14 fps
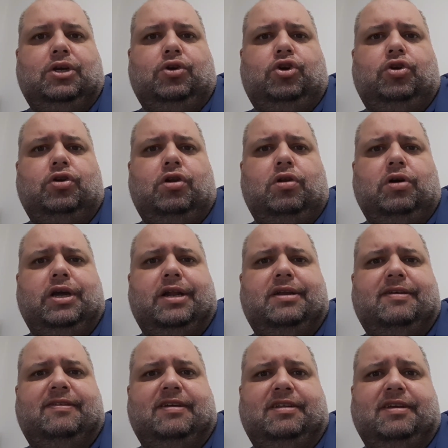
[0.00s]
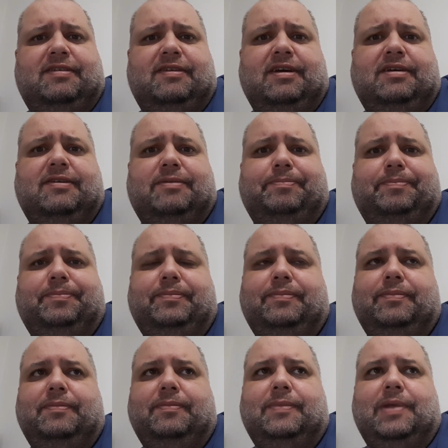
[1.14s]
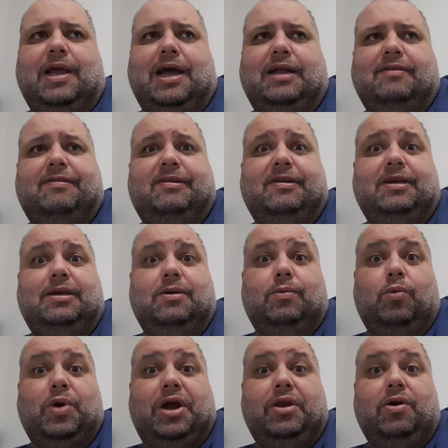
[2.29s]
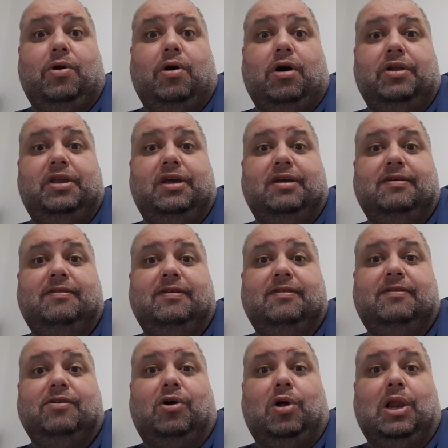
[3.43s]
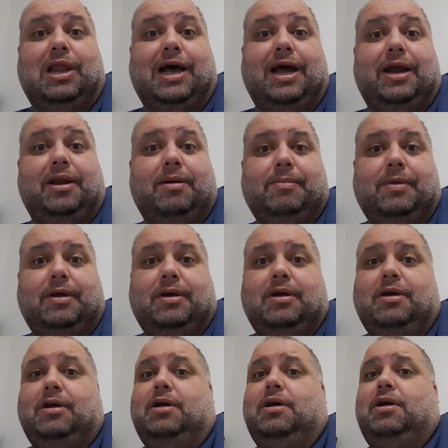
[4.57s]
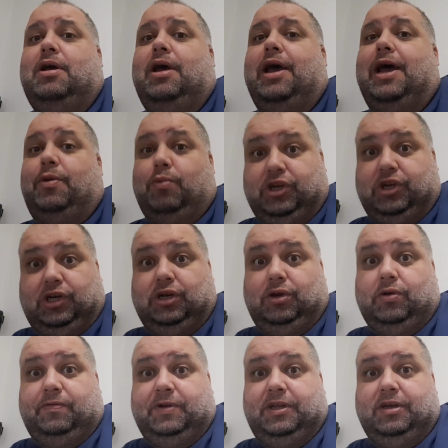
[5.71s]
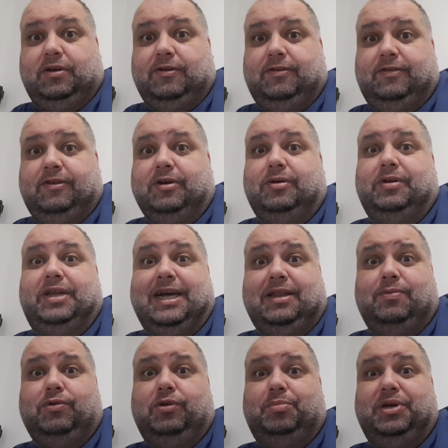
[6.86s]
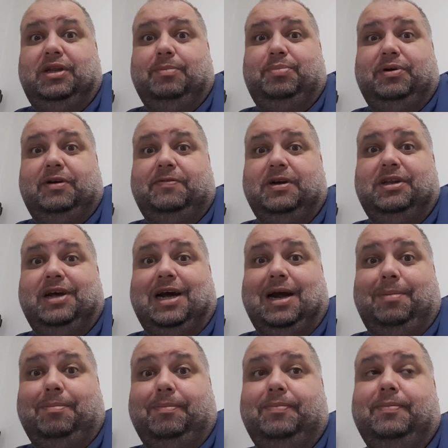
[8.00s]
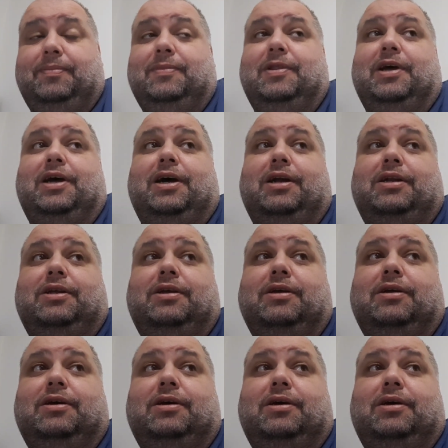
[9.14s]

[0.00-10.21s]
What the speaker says: You should look at the statistics and see when your audience is online and watching your videos. So that would be the perfect time that